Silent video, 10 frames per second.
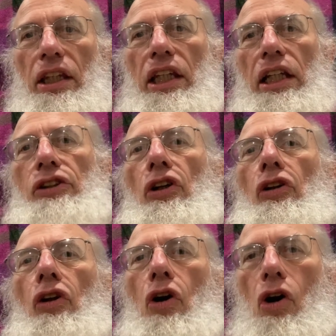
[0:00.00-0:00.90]
these are
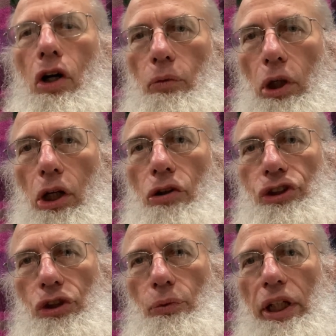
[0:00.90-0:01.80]
long rows,
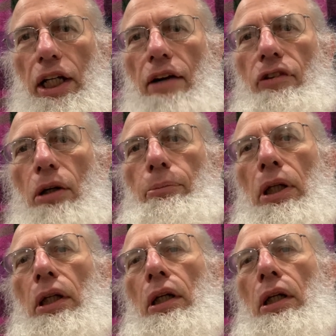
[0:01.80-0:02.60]
3 of them.